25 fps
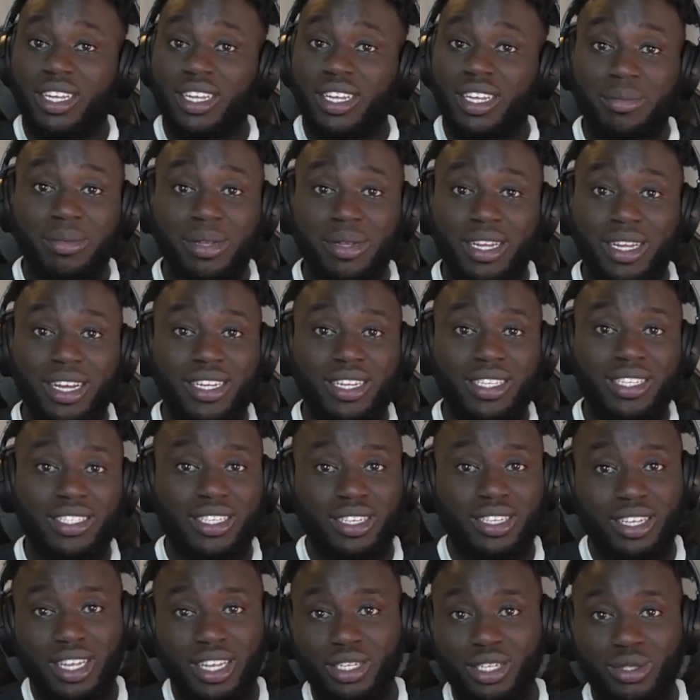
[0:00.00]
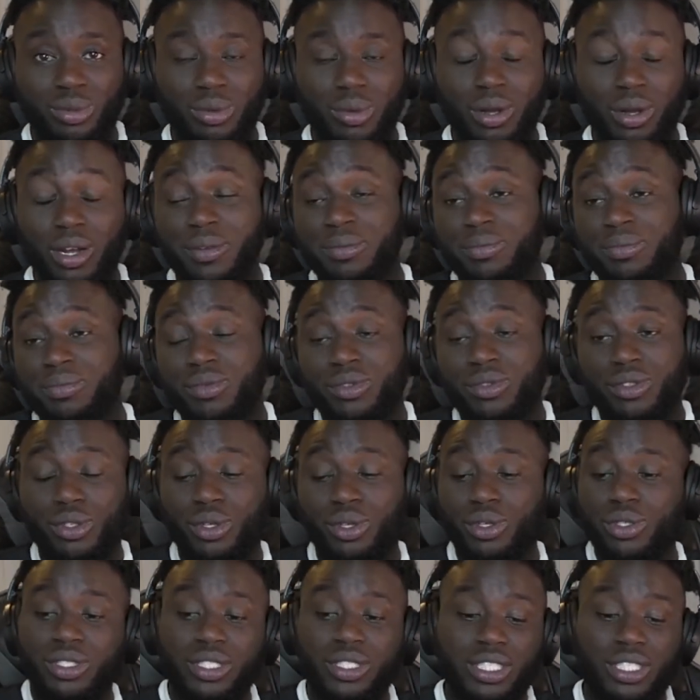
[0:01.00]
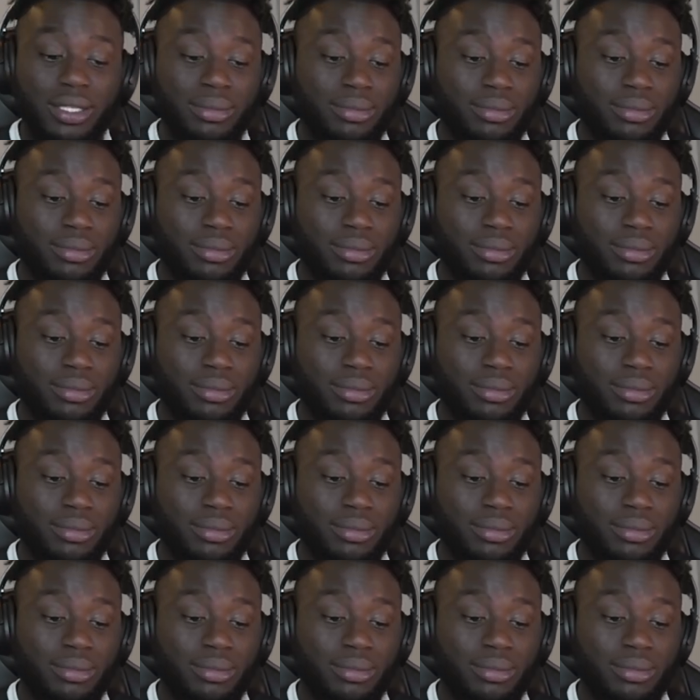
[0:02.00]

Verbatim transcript: Because guess what? Those teams,